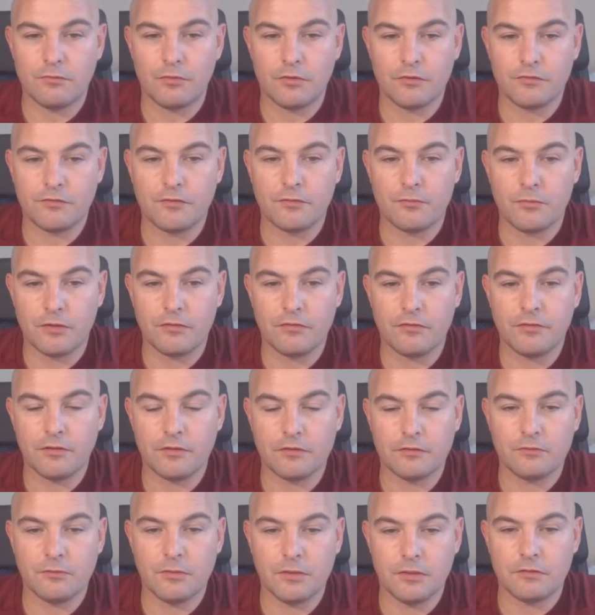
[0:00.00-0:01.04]
What's the one
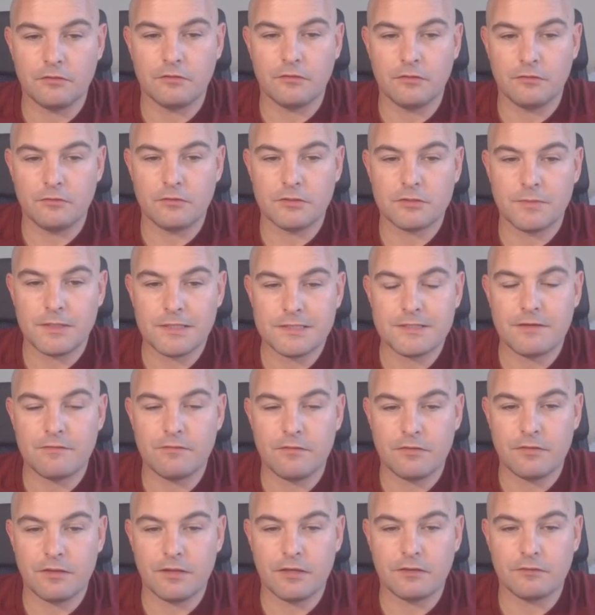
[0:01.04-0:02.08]
thing that we can do which makes
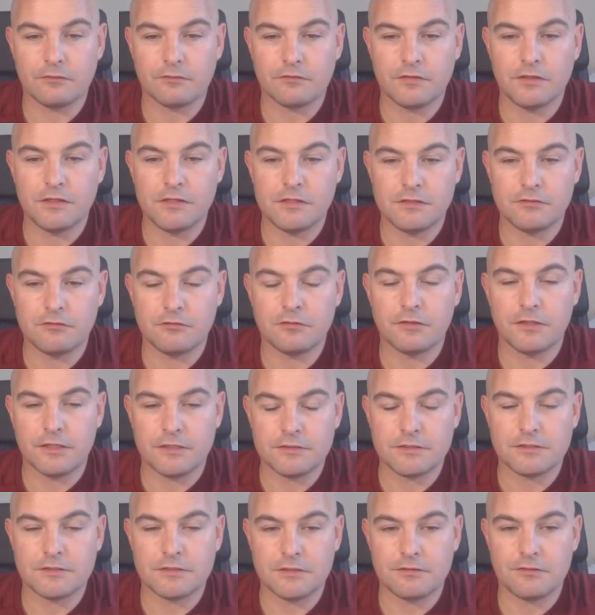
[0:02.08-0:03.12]
everything else easier or
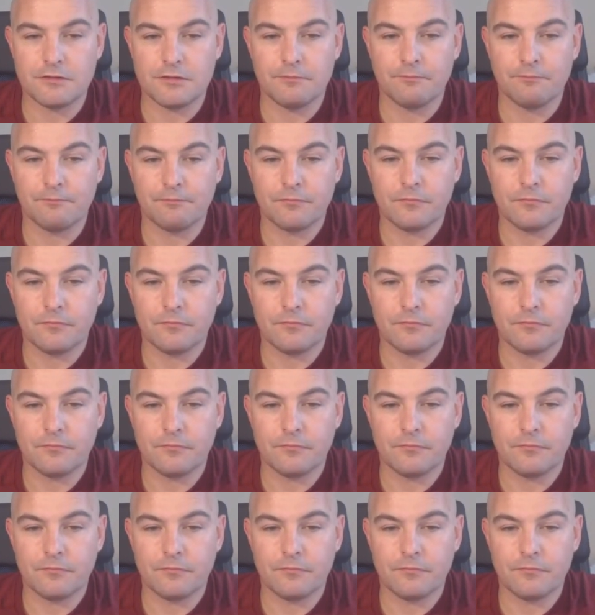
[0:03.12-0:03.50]
unnecessary?